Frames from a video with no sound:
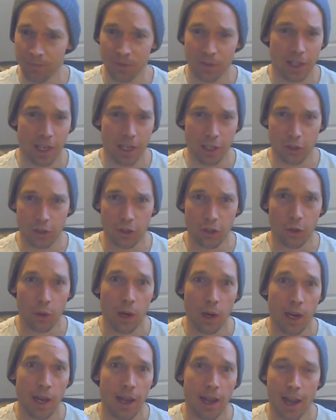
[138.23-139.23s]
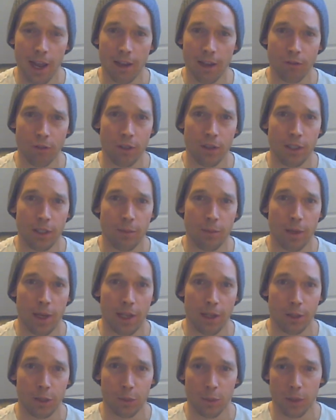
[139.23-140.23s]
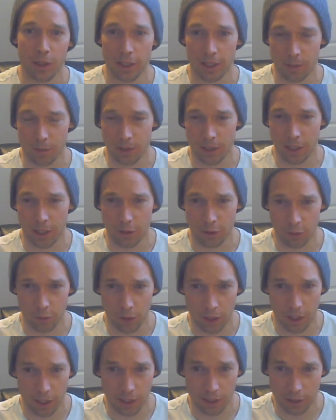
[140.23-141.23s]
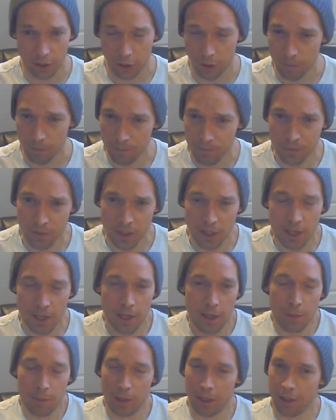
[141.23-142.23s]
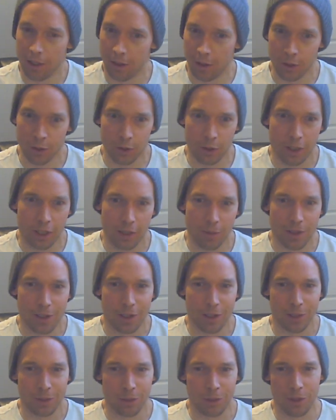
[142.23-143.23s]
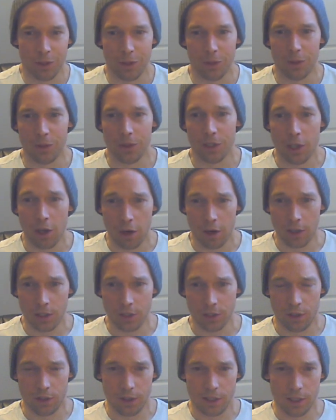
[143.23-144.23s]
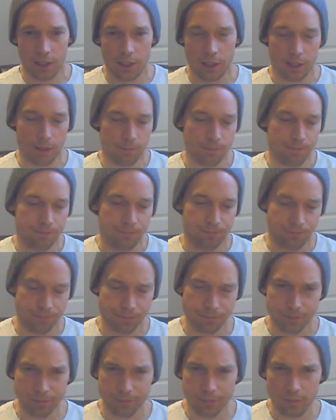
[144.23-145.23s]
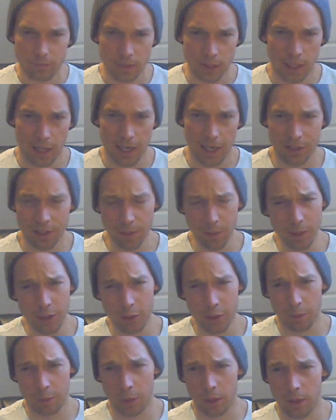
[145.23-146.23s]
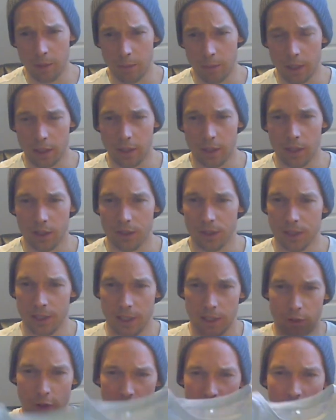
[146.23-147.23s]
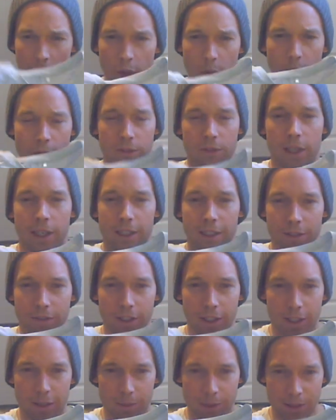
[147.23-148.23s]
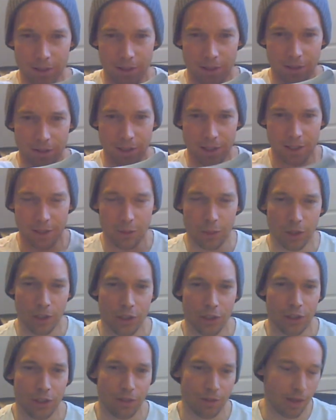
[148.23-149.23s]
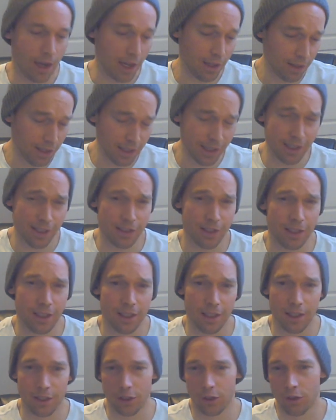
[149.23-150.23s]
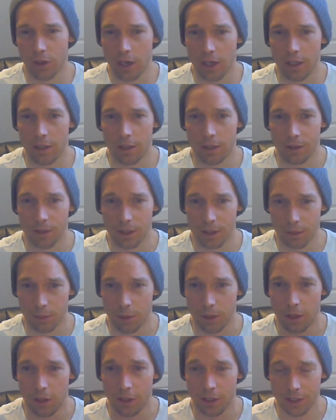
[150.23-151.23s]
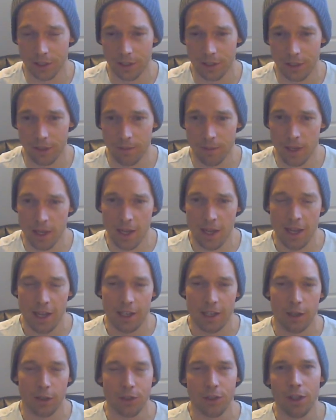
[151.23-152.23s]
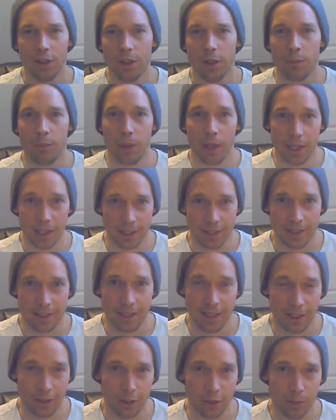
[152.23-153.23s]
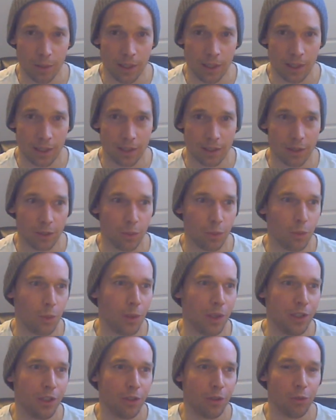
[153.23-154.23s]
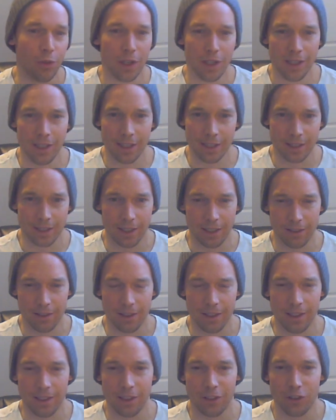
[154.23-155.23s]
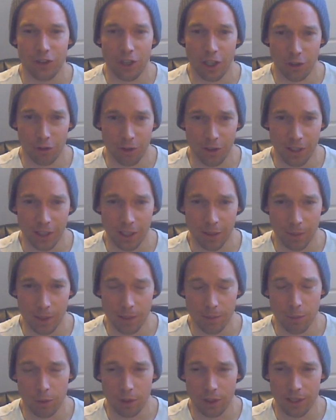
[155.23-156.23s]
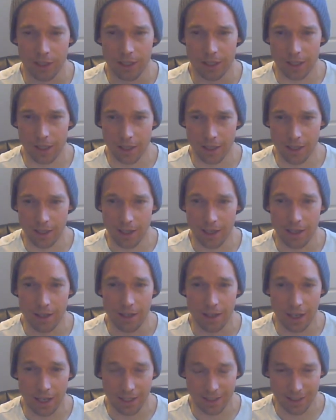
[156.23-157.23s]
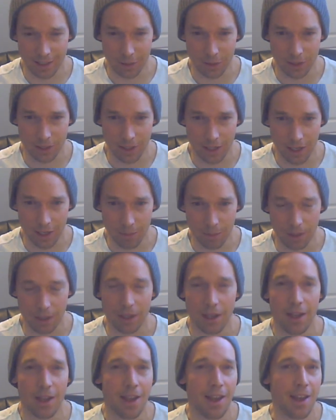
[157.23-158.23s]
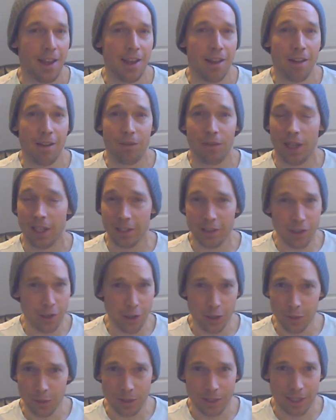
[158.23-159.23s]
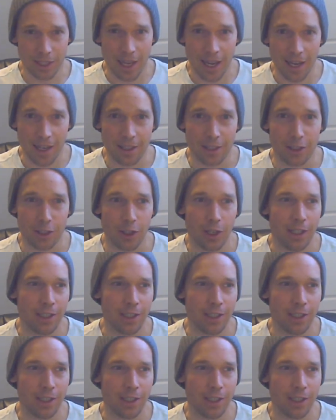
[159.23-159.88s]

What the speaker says: They do. Everything matters when it comes down to running. So. But I also got to be honest with you. The cons on this, and some of these are pretty big deals. Like, there's no reflective elements on this, which I think is a strike on this one, honestly. Now, it's not the biggest deal, because when you're running in a singlet, it's generally going to be pretty sunny and nice outside, but that's not always the case.